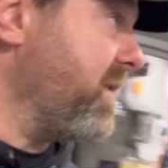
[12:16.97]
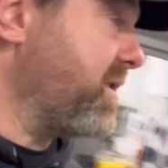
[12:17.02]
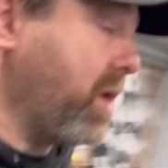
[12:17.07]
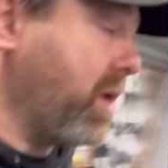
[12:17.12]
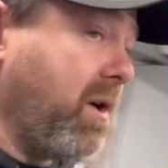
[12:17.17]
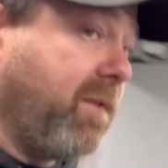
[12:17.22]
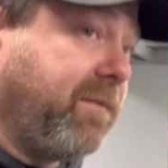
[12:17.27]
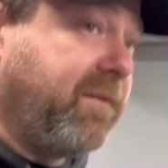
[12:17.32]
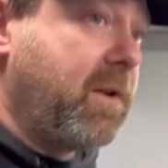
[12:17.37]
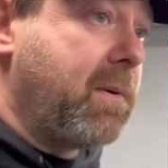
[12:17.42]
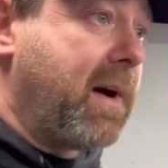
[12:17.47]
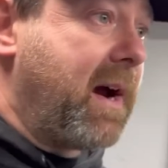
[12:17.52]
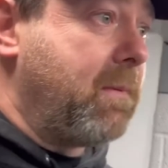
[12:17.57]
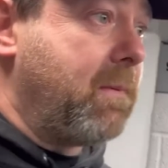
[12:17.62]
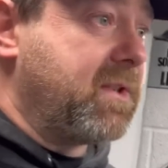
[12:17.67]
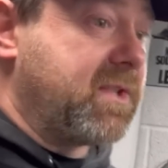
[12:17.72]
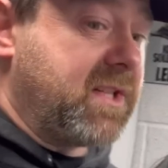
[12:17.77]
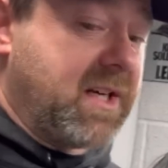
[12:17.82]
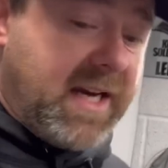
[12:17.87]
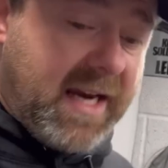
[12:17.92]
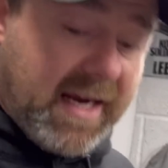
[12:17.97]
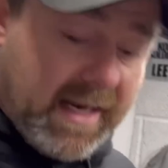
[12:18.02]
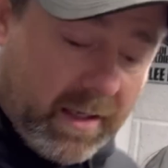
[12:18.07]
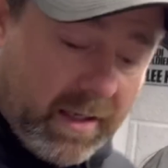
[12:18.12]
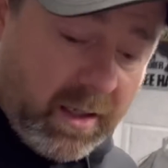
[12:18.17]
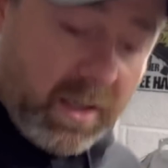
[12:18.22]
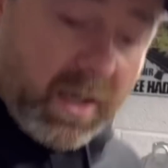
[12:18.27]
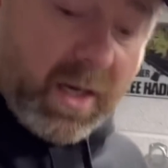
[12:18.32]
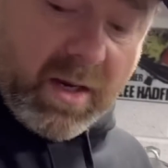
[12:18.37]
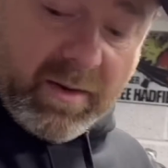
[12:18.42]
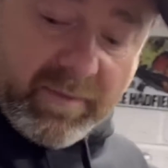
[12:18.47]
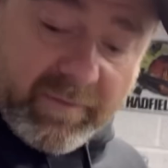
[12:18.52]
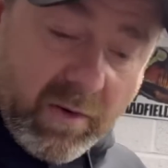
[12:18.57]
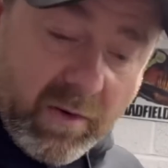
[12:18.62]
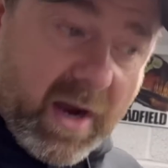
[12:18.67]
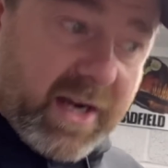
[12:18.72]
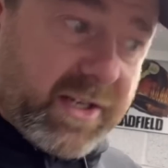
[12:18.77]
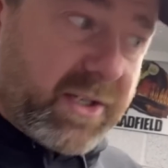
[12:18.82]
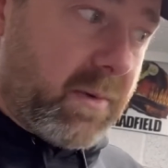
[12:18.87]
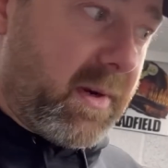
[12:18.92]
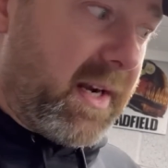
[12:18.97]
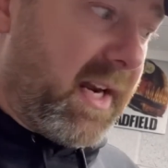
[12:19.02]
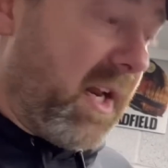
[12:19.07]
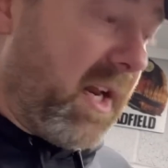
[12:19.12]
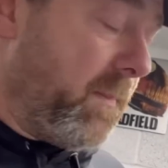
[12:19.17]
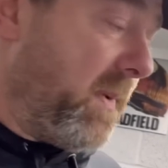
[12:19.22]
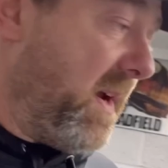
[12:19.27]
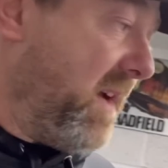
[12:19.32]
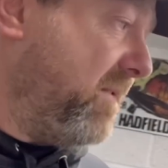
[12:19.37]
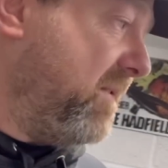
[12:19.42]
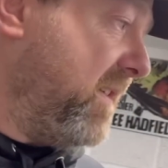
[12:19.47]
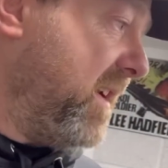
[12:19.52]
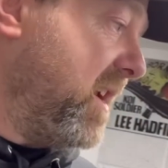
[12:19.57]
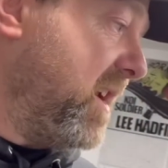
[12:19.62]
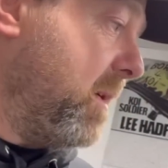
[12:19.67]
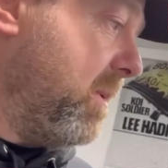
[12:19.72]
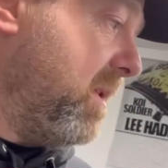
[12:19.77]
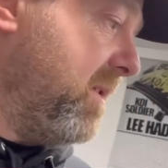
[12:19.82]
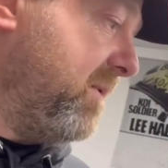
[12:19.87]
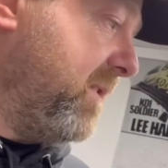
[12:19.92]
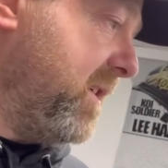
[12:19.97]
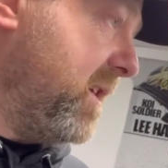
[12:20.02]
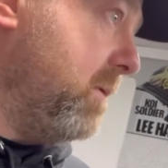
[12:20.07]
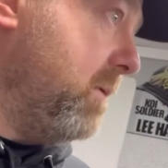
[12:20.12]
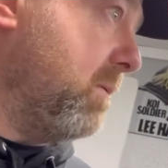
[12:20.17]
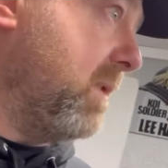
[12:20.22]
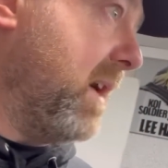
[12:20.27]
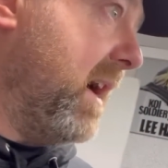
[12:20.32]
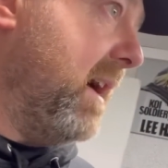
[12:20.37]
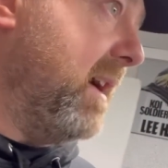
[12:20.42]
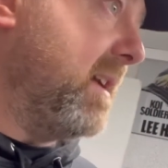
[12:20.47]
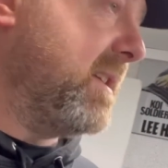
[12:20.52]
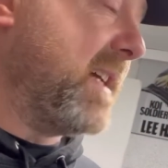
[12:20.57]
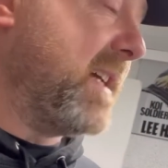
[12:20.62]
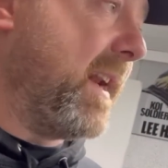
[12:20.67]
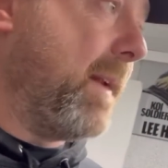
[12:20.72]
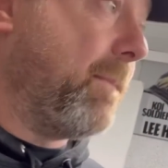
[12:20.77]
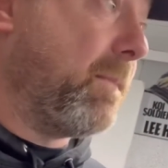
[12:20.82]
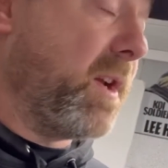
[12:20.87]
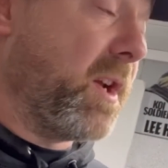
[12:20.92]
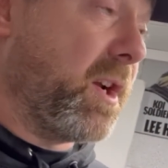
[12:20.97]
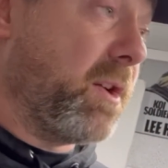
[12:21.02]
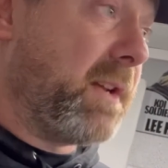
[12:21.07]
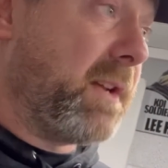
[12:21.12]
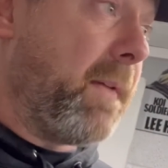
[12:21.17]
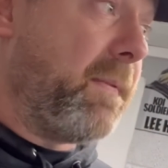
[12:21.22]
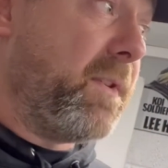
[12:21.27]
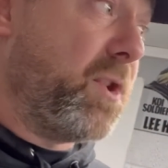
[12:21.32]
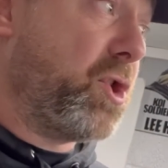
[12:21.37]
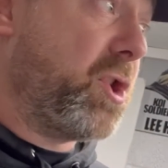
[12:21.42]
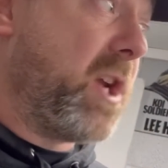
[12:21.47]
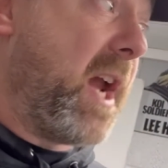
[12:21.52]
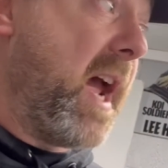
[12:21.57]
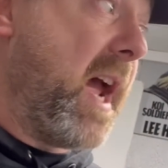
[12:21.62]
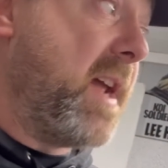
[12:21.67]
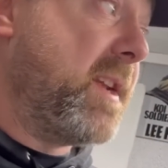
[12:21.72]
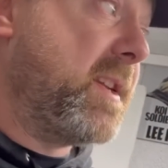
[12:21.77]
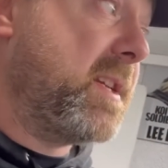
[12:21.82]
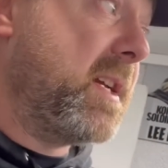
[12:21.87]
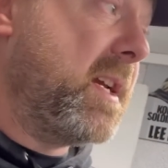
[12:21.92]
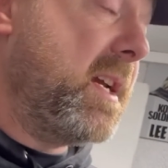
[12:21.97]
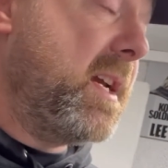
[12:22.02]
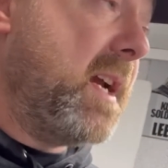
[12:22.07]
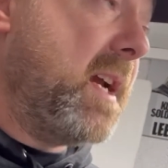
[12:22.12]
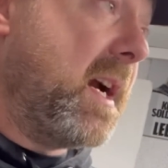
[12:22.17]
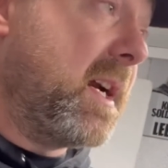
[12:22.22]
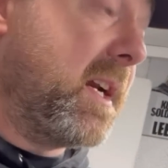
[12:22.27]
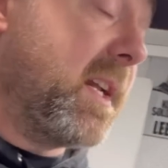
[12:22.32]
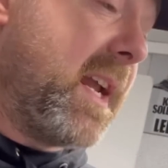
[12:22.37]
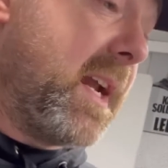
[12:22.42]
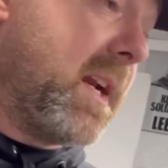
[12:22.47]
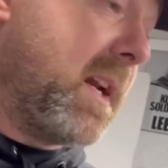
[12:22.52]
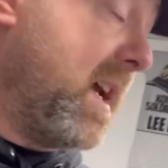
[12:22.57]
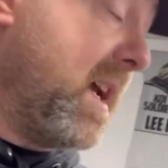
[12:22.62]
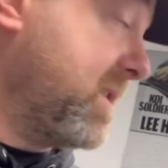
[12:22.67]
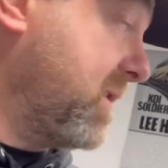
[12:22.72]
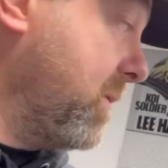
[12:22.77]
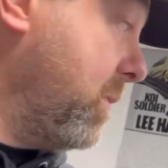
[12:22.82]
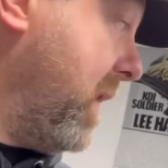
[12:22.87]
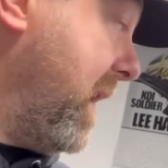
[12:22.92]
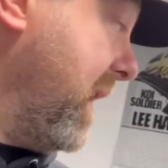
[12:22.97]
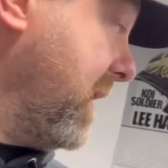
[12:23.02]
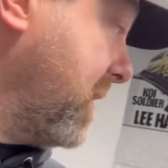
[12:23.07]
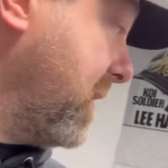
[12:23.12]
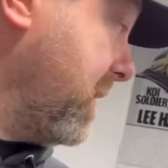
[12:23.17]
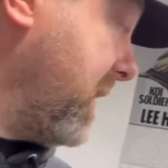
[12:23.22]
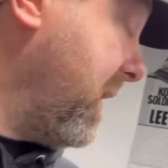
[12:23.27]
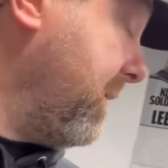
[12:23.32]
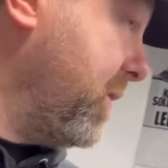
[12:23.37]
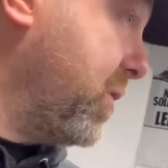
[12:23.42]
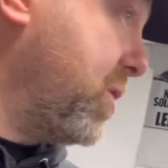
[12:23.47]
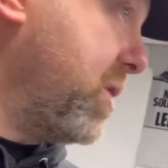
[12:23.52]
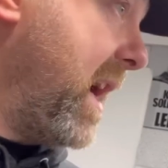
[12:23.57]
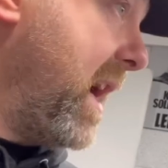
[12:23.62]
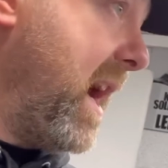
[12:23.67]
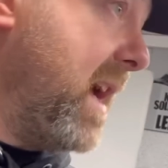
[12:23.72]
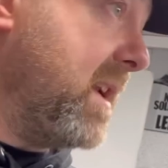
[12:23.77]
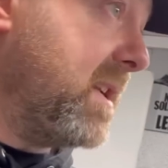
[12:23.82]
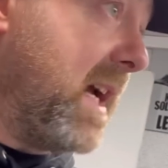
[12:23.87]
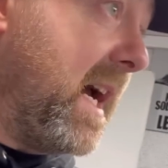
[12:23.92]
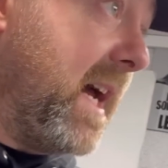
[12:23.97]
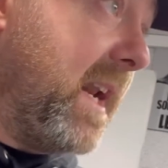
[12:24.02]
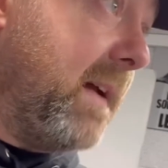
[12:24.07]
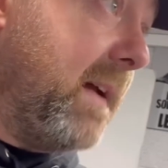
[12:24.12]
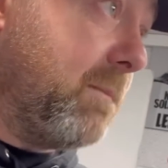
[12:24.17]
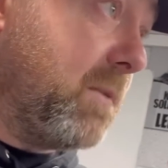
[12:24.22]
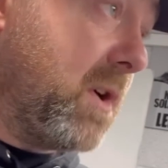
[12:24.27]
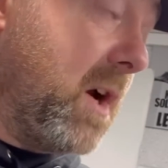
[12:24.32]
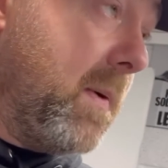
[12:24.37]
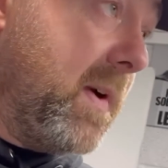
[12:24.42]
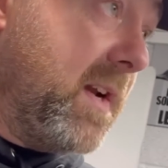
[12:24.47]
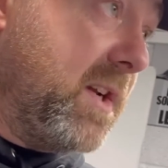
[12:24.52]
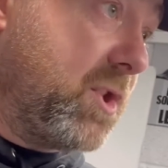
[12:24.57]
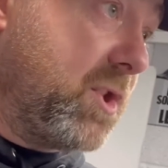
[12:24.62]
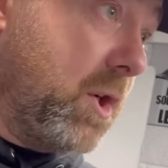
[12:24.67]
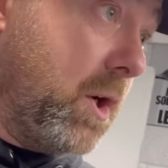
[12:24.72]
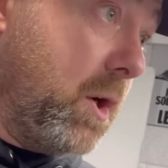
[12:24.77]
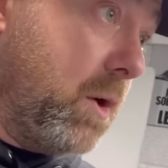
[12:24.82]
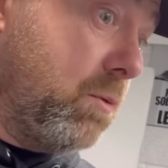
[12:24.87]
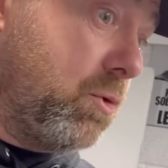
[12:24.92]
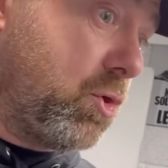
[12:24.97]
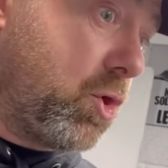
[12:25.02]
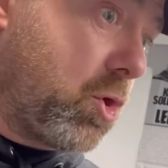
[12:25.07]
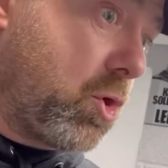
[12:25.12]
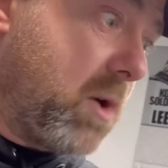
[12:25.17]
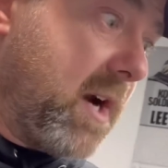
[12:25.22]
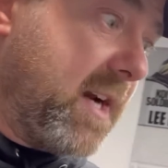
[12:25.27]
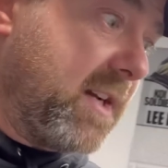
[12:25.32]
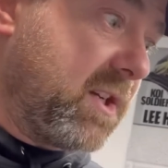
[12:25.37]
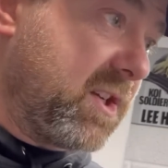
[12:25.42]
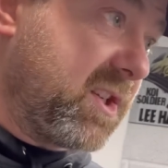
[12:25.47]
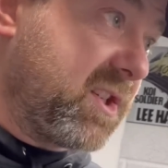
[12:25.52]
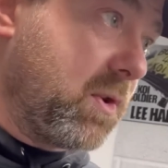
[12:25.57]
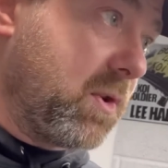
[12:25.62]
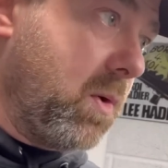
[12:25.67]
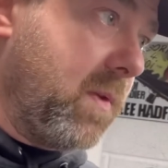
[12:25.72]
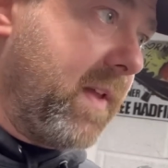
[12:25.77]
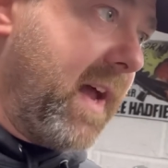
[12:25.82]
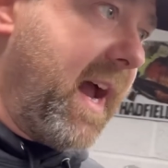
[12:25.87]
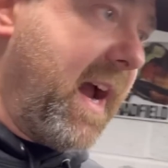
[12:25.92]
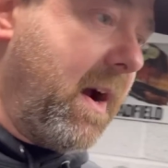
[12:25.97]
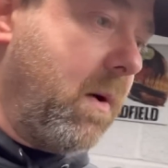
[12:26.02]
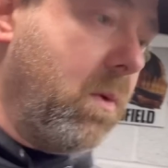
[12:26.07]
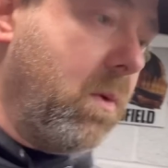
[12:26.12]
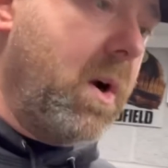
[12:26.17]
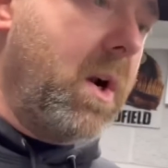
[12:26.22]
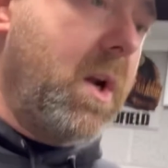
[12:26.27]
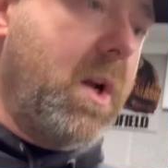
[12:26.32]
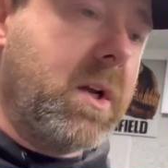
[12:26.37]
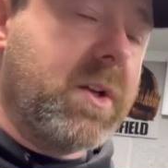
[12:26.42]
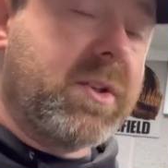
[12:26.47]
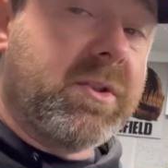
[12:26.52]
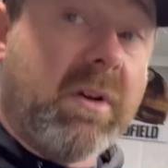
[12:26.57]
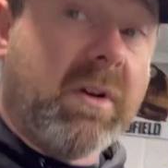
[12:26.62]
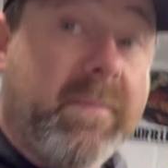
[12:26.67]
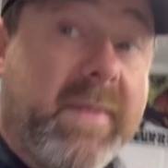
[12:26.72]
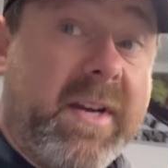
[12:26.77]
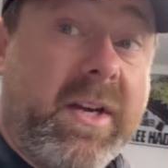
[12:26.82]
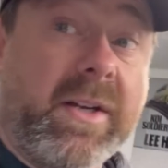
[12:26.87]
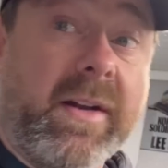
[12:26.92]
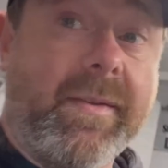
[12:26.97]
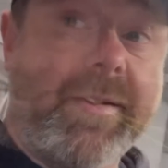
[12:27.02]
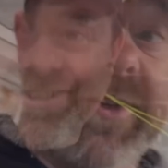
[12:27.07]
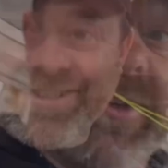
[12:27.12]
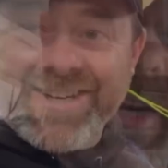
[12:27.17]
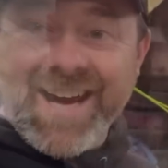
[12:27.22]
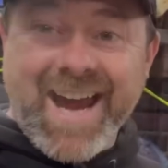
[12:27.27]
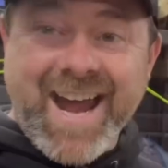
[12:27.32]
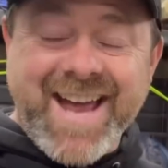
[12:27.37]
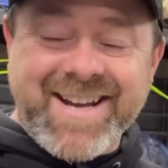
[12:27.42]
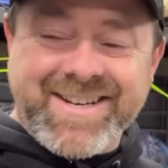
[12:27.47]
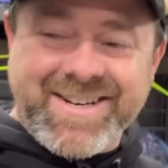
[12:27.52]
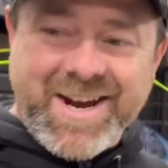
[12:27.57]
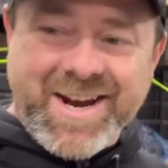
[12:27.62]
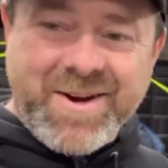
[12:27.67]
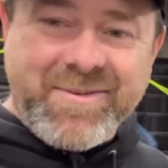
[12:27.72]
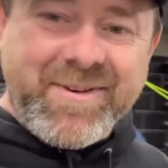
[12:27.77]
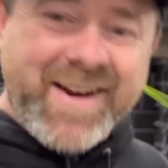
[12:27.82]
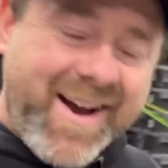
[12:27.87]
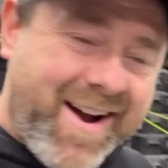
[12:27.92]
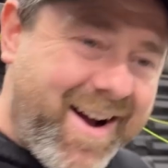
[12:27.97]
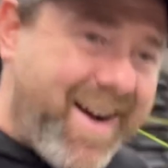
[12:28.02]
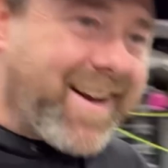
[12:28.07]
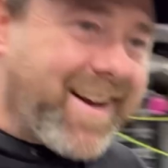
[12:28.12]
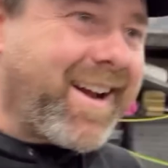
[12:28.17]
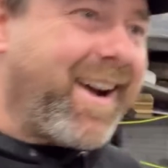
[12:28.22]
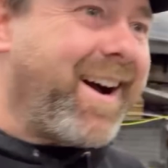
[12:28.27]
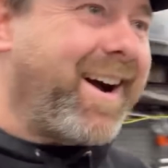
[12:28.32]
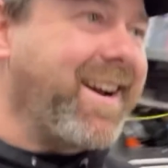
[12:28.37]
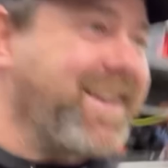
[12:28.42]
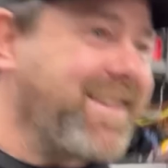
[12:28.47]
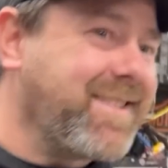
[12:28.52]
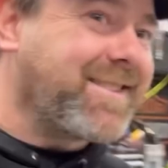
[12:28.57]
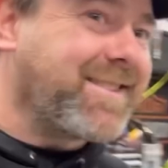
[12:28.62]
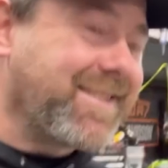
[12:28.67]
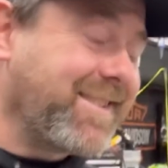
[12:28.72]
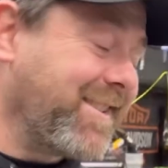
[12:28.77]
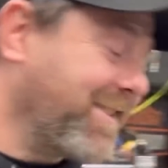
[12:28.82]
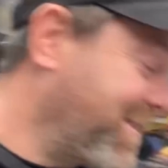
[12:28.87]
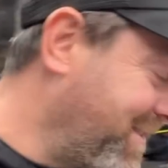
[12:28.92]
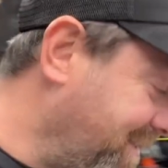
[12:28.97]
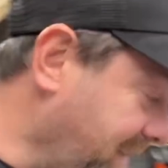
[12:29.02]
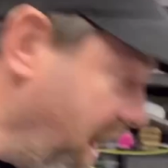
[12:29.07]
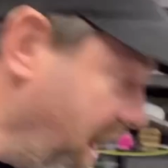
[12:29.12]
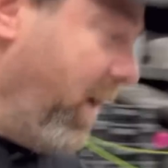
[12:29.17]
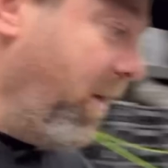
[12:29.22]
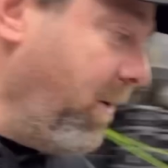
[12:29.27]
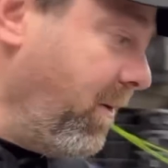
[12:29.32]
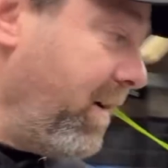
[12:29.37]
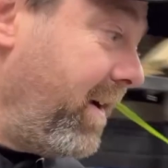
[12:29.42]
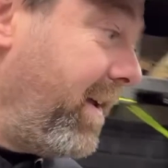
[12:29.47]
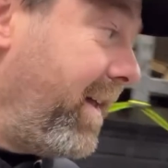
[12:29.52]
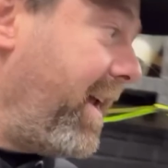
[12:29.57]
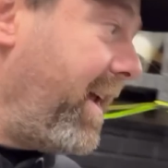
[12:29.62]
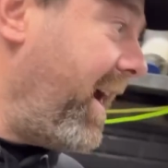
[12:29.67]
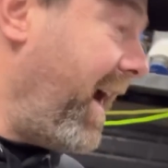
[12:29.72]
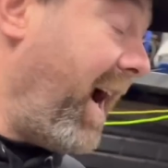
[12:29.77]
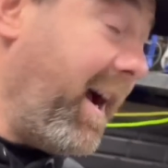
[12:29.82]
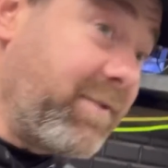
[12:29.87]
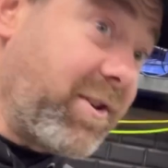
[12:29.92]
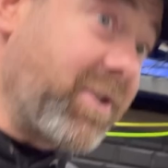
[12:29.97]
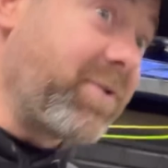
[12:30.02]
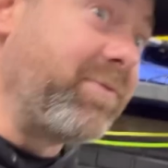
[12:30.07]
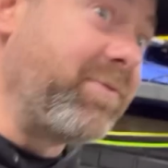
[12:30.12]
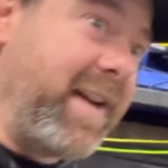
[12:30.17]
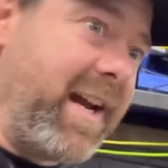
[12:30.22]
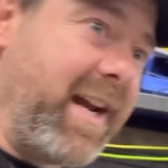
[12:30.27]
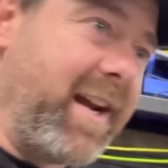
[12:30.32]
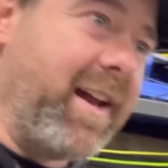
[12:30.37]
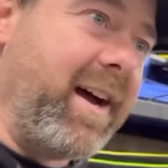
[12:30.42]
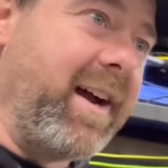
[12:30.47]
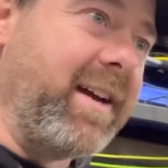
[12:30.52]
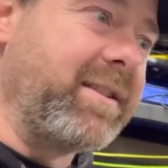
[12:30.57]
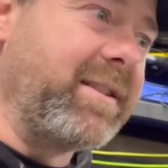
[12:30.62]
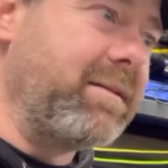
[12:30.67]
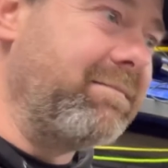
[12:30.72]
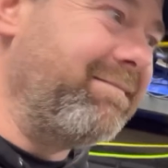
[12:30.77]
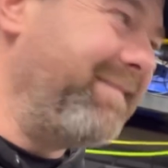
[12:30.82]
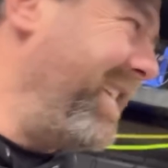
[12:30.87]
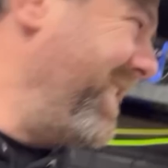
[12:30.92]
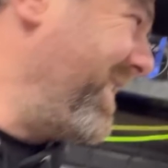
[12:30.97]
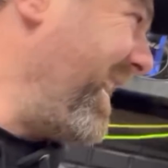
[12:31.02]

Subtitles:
we've got a few hours to kill. Thought I'd do a little bit of videoing for you guys, and I'm going to go down the shed. I'm going to get a glass of wine, go down the shed, and I'm going to try to sort that out. So I'll meet you down the shed. Here we are, guys. So I just realised it's